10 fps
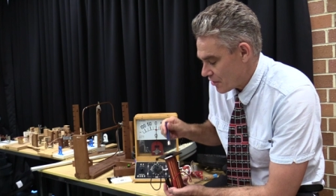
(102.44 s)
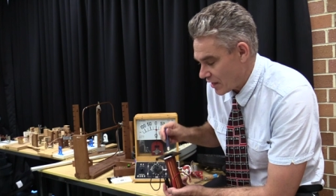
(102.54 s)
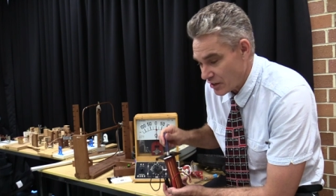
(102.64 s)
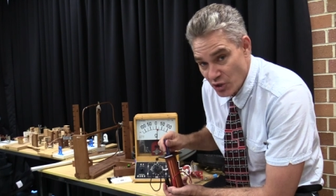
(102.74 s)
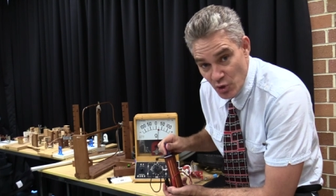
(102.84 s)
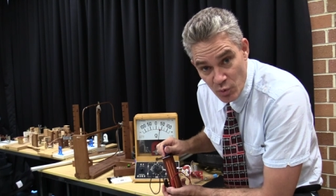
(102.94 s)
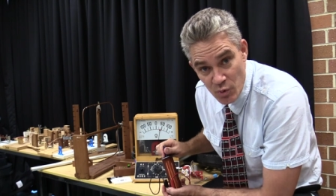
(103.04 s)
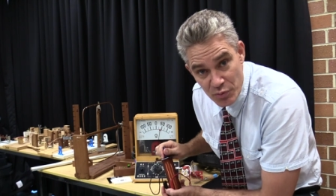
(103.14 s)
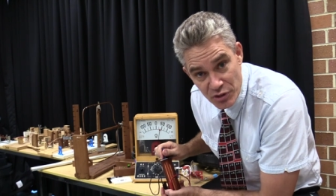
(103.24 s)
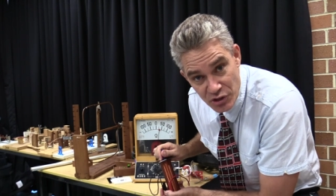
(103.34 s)
that you
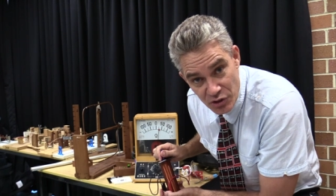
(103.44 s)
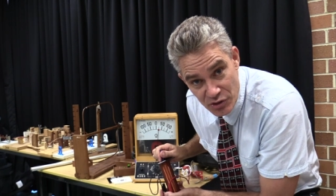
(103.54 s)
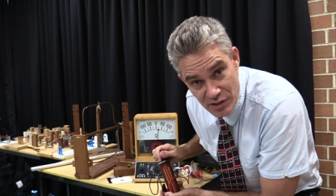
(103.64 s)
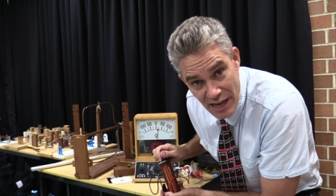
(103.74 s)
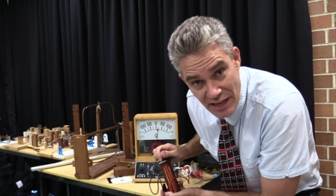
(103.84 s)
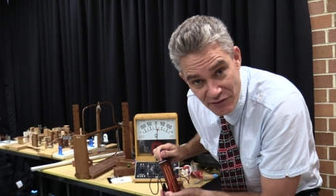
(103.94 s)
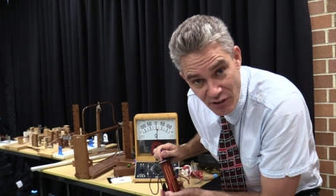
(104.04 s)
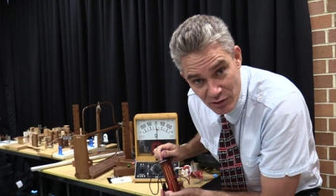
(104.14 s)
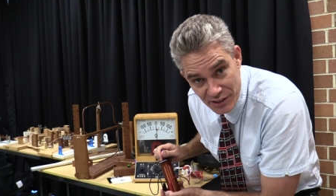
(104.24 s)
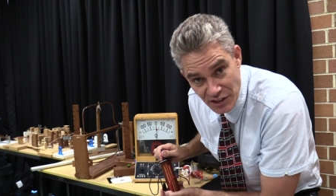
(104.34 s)
will produce a
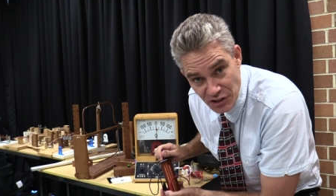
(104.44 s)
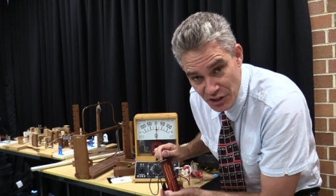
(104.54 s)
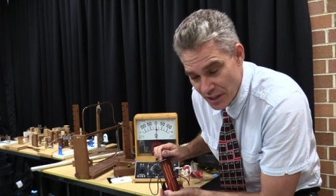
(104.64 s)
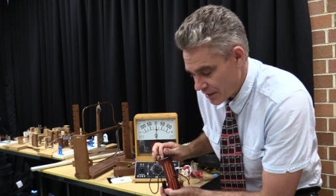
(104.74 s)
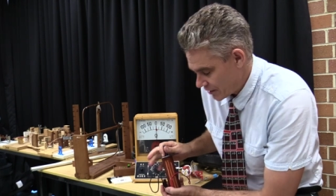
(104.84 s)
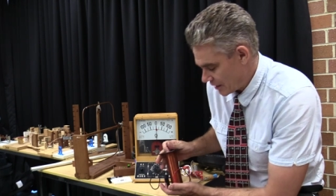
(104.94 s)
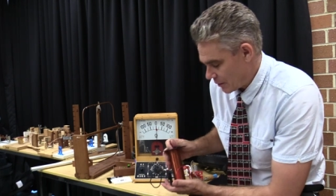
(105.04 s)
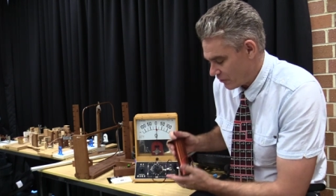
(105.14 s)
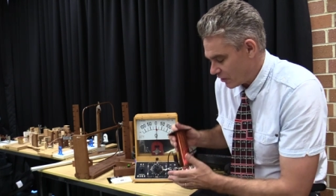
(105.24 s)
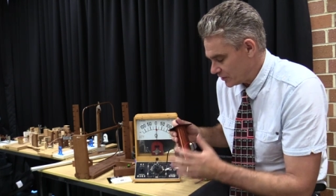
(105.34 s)
voltage. Now
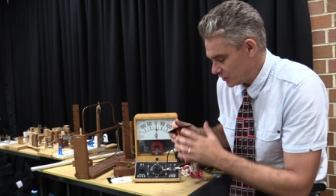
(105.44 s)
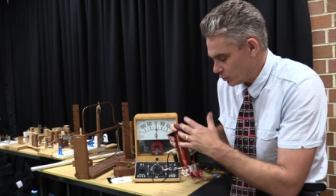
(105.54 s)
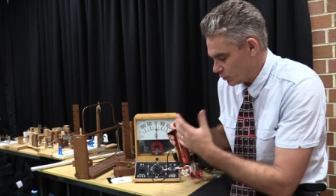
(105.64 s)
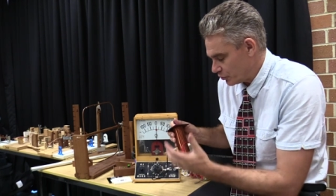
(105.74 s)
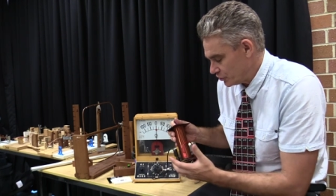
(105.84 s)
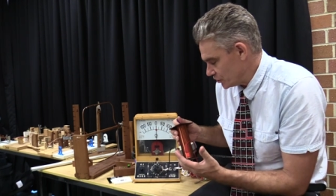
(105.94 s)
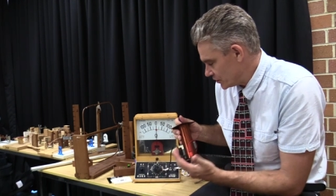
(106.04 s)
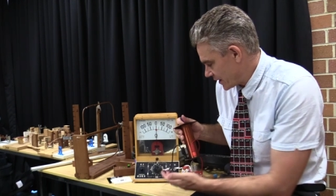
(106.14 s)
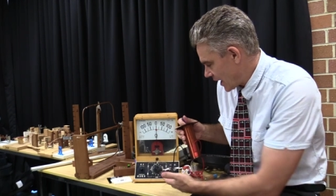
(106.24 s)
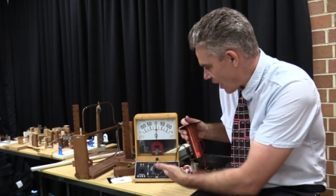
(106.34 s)
that voltage will
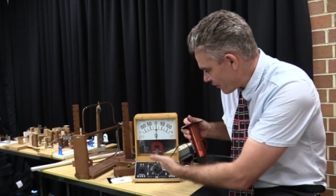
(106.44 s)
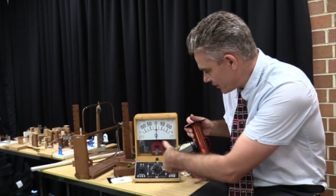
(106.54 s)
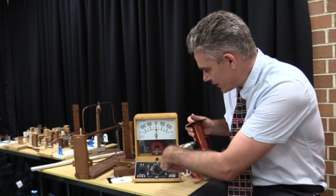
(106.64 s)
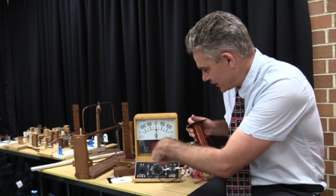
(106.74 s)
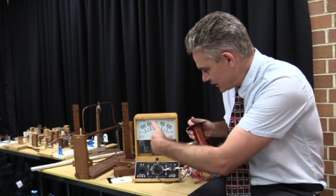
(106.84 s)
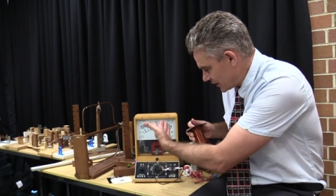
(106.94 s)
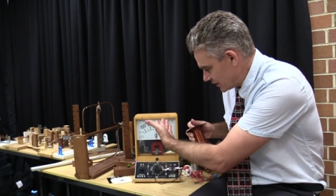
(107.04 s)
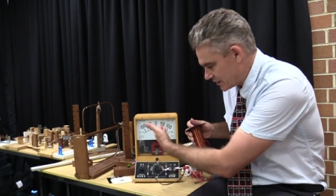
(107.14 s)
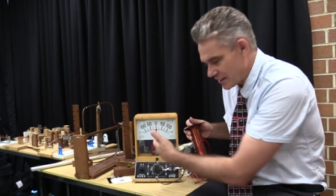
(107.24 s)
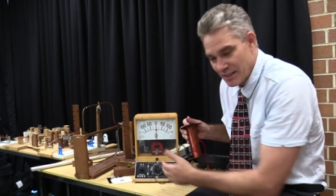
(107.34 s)
produce a current and you
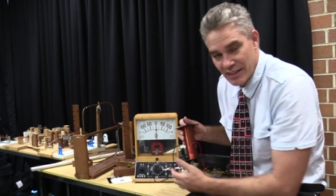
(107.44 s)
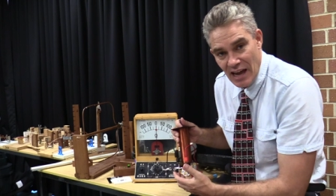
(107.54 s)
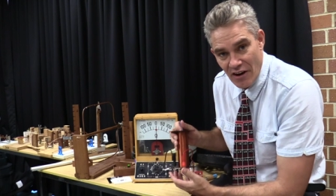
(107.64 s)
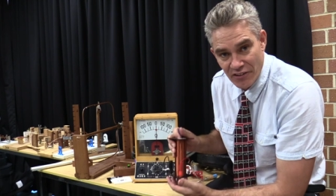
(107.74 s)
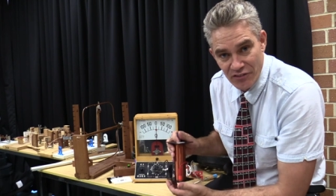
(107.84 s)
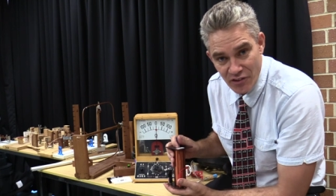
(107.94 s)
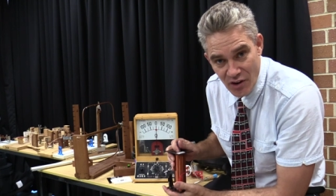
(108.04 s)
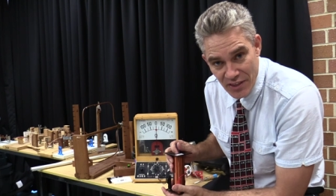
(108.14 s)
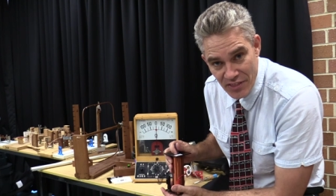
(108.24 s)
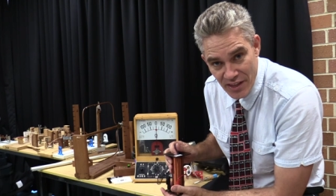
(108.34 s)
can see the current
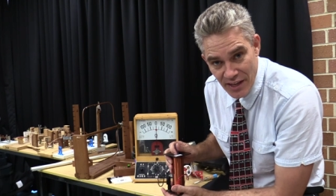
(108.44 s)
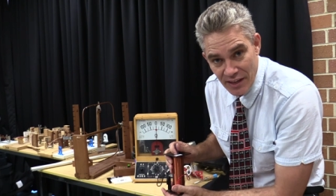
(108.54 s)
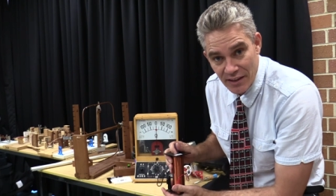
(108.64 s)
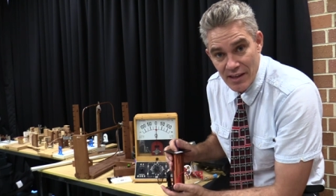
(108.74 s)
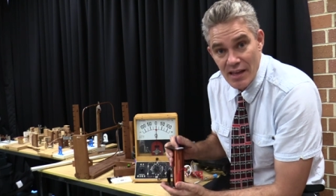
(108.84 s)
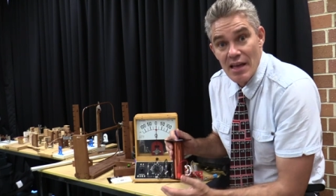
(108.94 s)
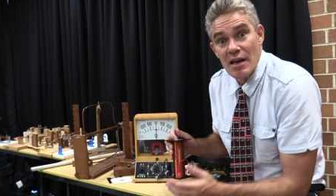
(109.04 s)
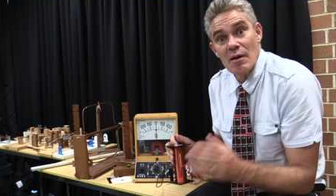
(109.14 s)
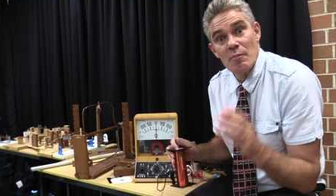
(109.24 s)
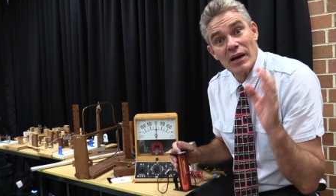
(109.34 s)
right there.
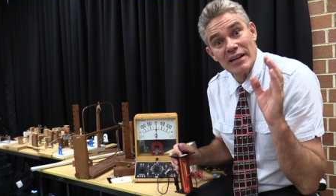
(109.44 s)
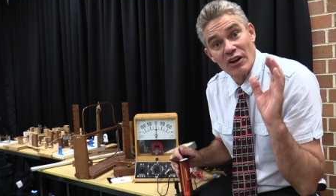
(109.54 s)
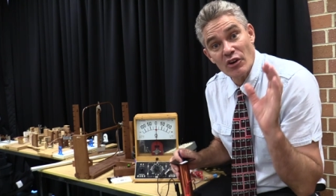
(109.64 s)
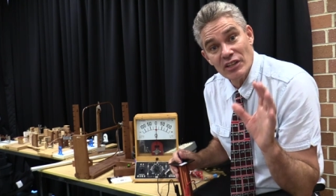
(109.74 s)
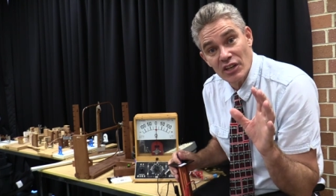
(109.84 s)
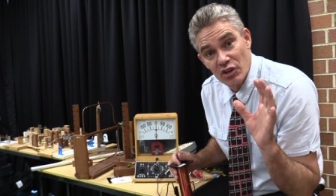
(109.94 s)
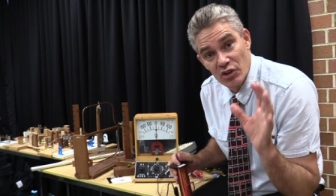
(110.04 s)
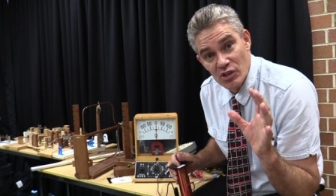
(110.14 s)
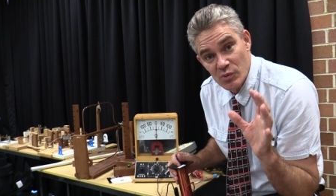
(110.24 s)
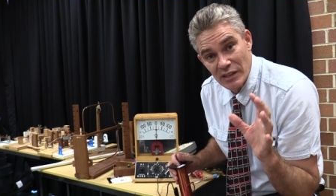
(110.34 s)
But it only
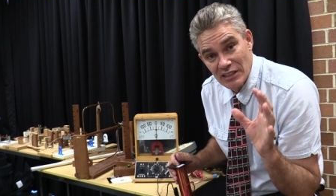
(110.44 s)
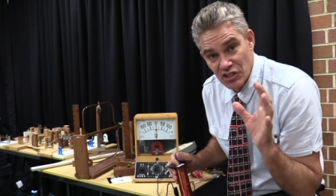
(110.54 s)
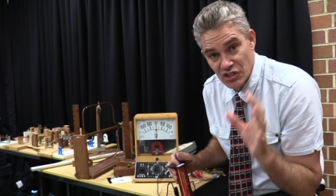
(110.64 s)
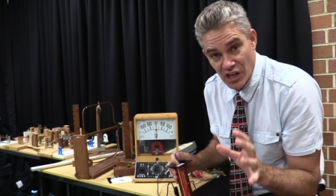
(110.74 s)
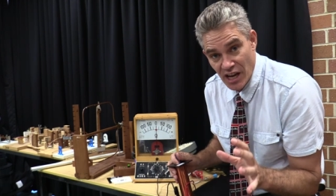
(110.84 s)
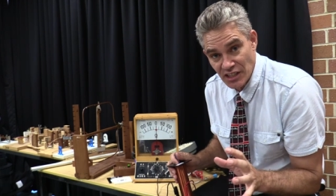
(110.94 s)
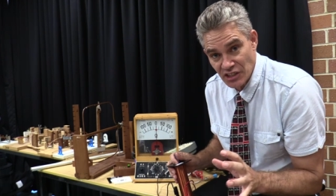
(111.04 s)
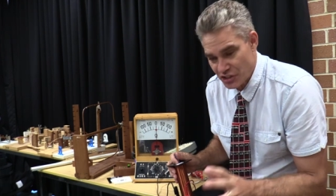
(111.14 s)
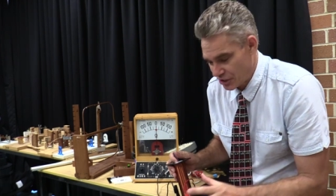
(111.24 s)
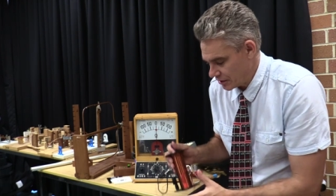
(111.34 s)
occurs when it's
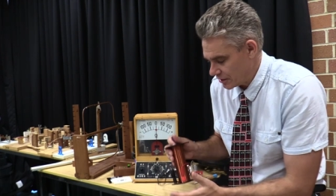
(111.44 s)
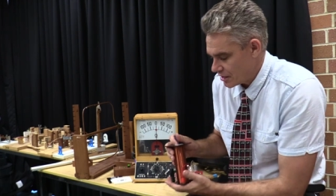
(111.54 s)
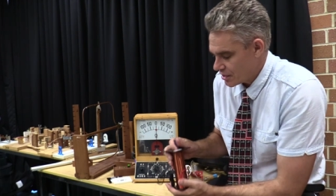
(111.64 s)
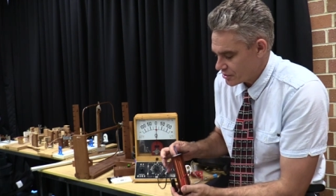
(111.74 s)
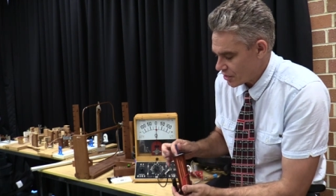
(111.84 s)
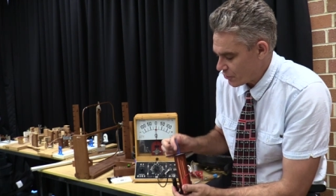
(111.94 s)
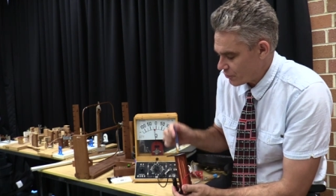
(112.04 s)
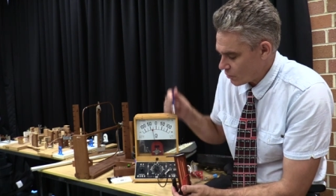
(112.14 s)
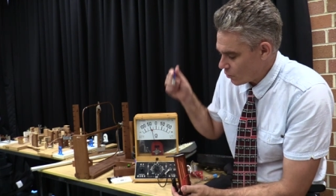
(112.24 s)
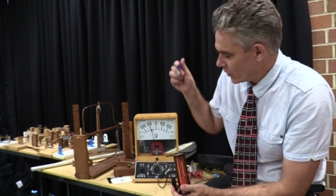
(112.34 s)
changing.
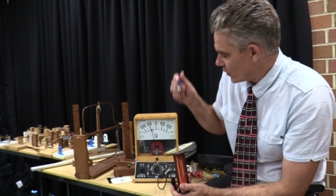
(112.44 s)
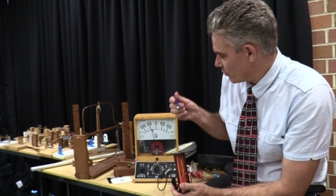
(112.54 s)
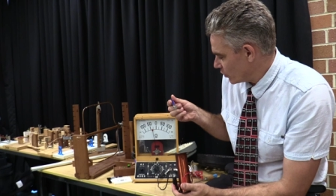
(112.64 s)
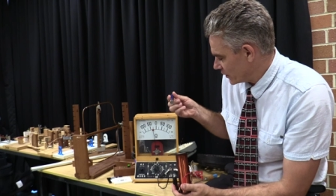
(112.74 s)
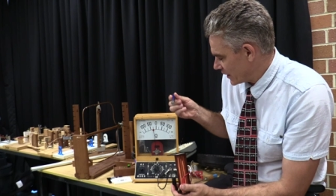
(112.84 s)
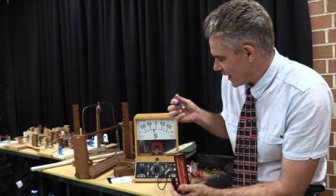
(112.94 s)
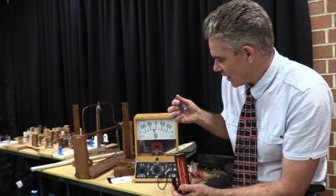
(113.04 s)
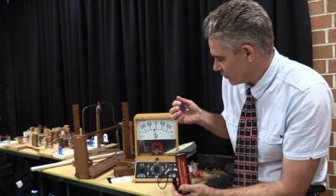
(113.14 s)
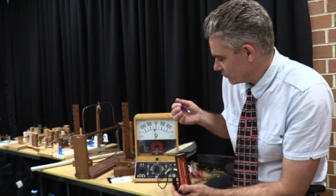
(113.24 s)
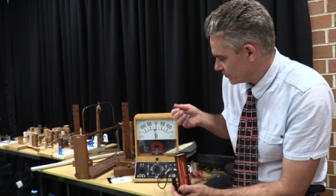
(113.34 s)
So when I pull it
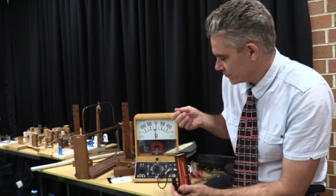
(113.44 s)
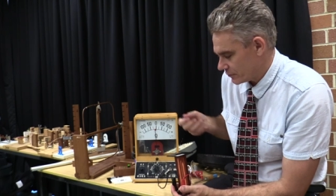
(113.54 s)
out,